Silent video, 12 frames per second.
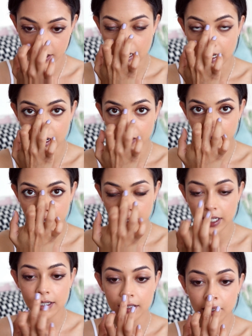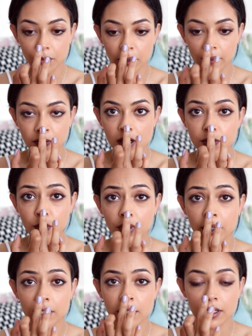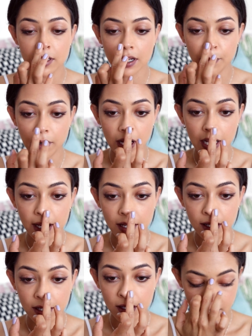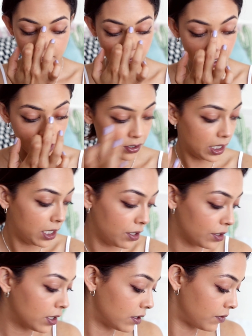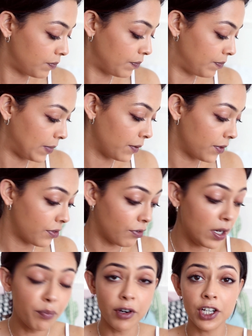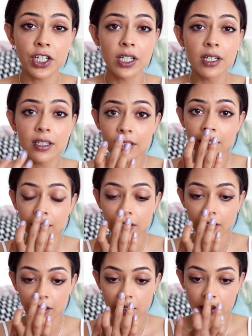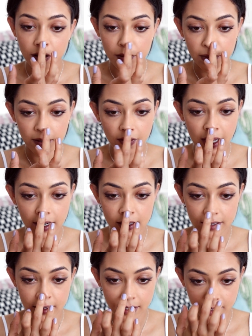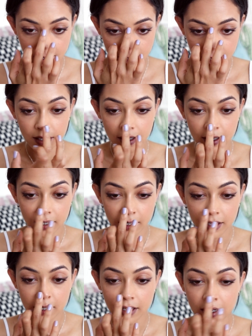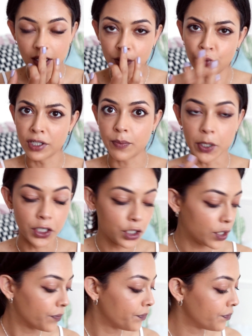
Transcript: I love how easy all of these products are to apply. I've literally used about 3 brushes on my face and 1 sponge.